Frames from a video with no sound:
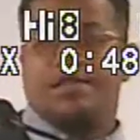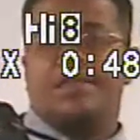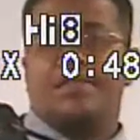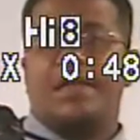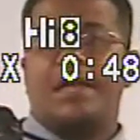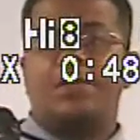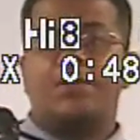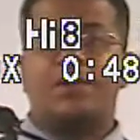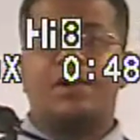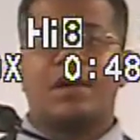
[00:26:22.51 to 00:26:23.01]

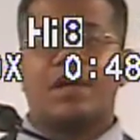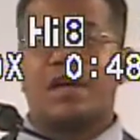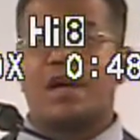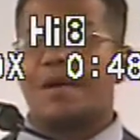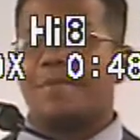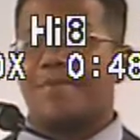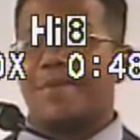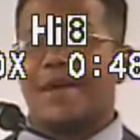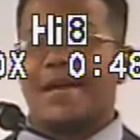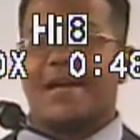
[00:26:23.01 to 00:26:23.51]
they wouldn't
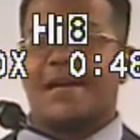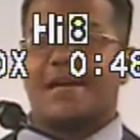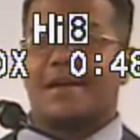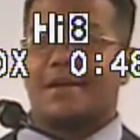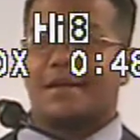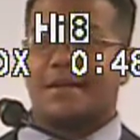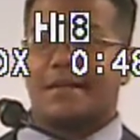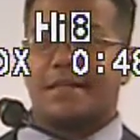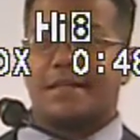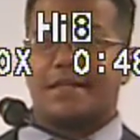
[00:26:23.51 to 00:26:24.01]
come back,
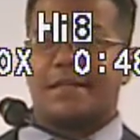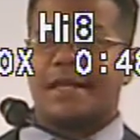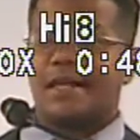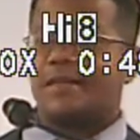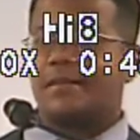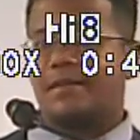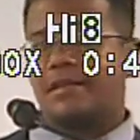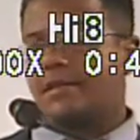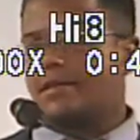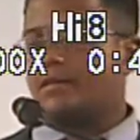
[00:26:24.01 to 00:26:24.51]
that
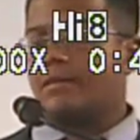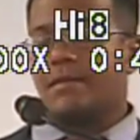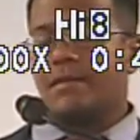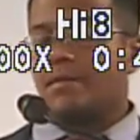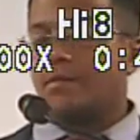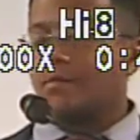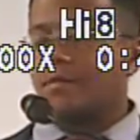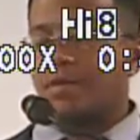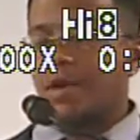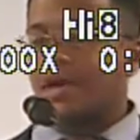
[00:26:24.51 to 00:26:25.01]

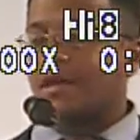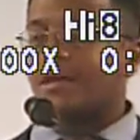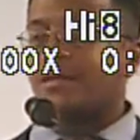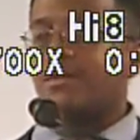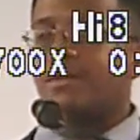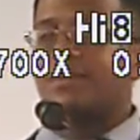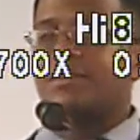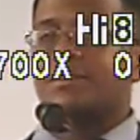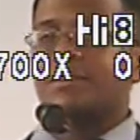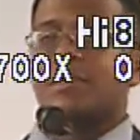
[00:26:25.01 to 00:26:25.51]
probably
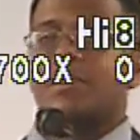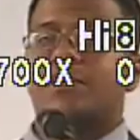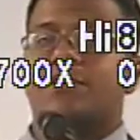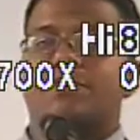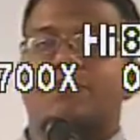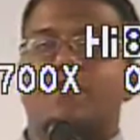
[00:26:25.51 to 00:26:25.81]
wouldn't see their